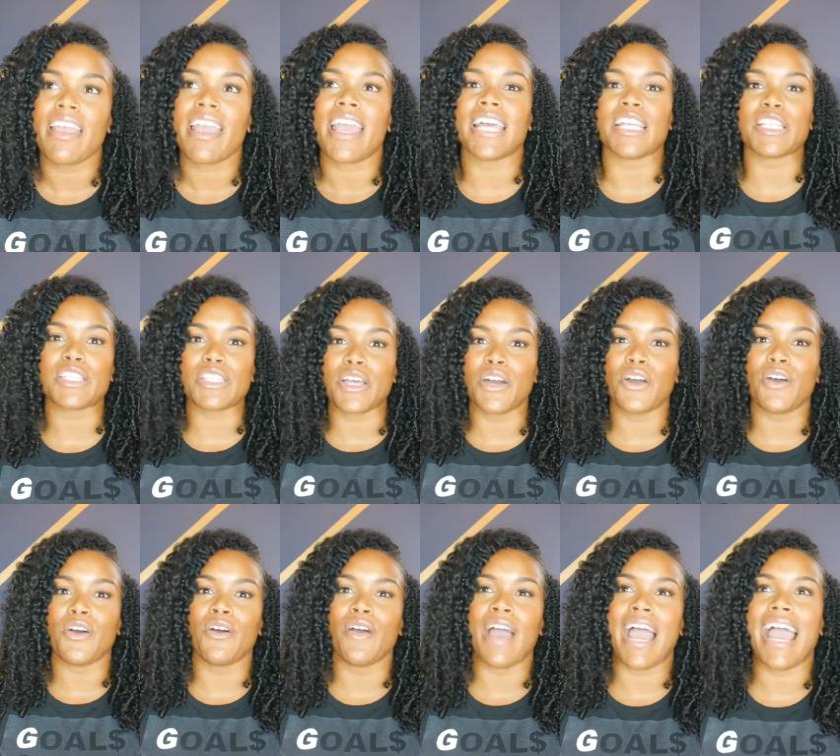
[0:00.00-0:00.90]
And so
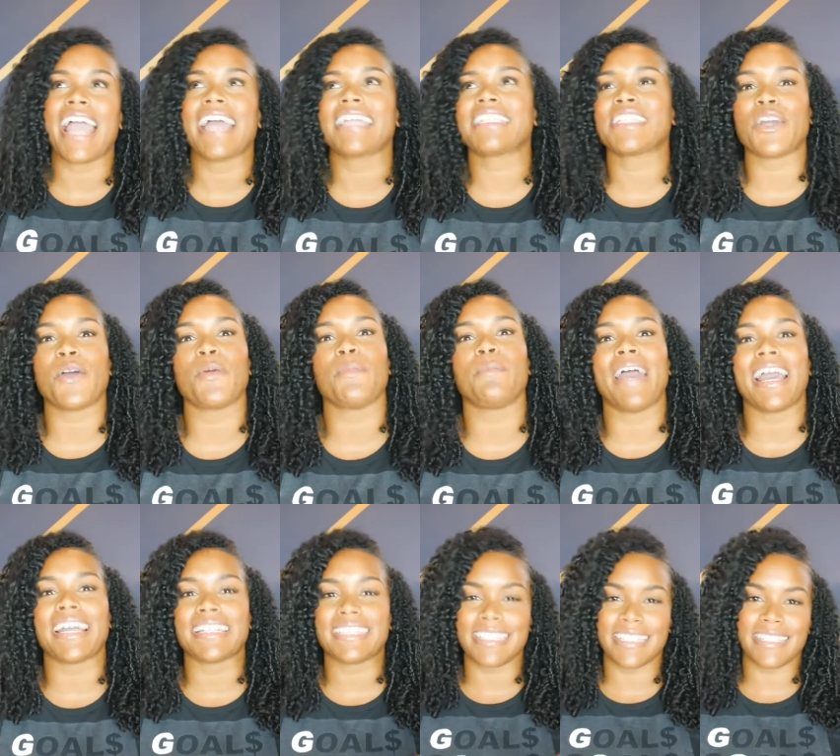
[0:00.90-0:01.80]
I had to go
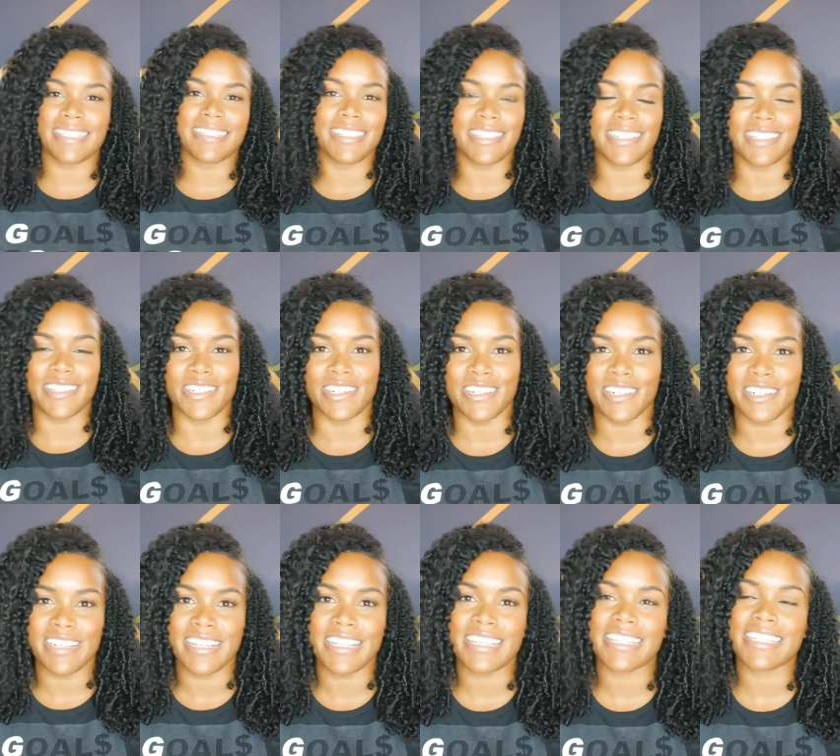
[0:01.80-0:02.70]
back to the
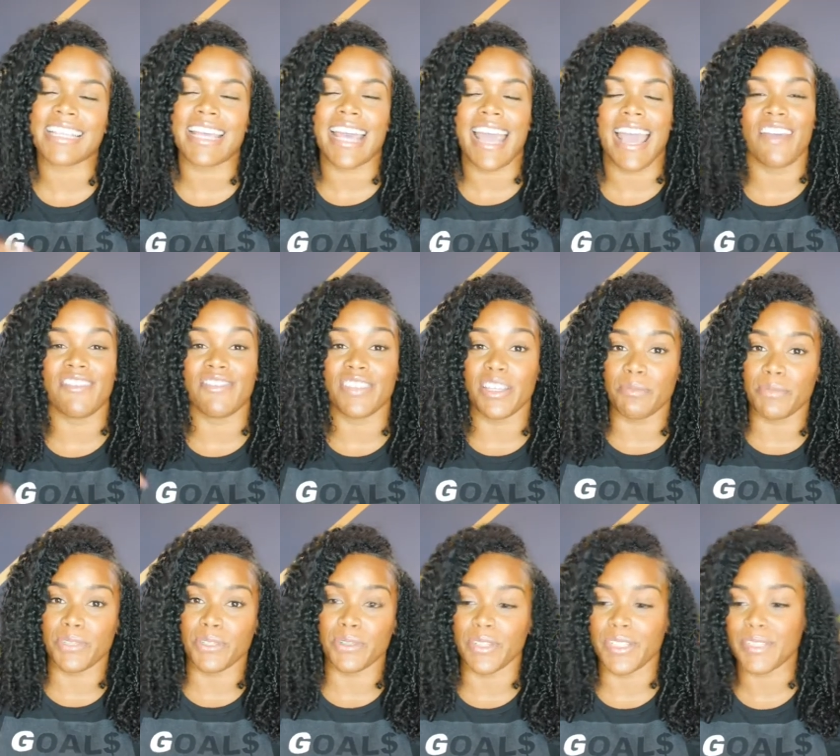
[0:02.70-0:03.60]
dealer to have them
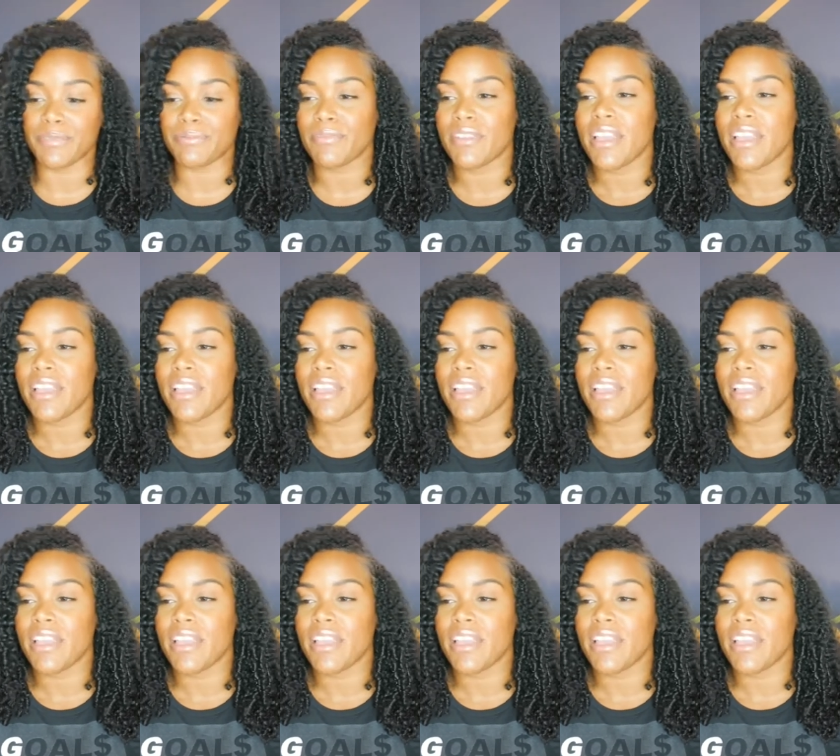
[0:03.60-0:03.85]
do it.